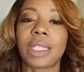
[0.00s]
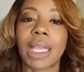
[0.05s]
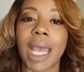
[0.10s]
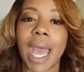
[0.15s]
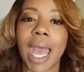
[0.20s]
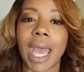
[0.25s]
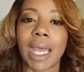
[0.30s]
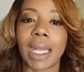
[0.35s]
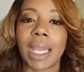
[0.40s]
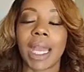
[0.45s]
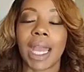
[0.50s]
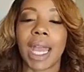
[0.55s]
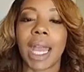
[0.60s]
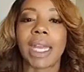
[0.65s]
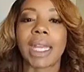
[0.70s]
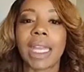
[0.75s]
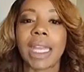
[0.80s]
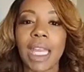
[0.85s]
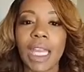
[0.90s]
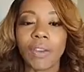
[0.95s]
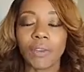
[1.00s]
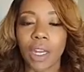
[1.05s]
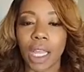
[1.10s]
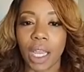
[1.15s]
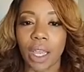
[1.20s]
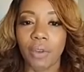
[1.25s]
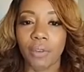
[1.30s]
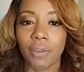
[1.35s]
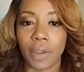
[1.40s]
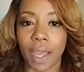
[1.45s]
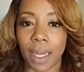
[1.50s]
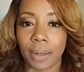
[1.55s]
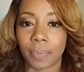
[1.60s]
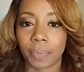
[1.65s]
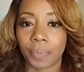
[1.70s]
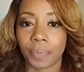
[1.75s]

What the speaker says: at an evening event?